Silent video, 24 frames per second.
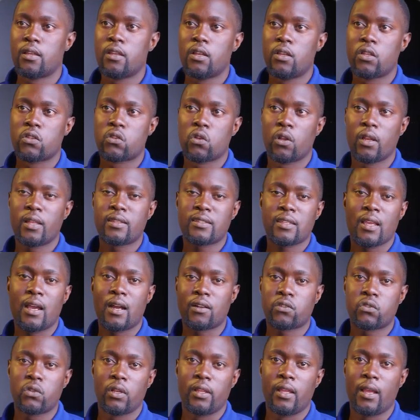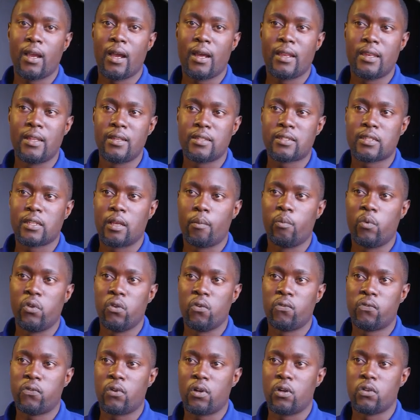So let's actually add in some new
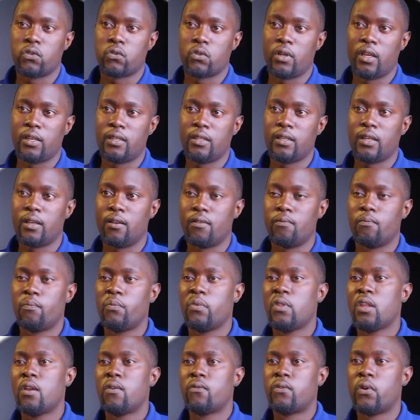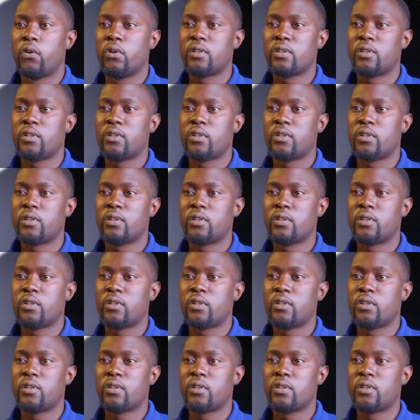files right here. For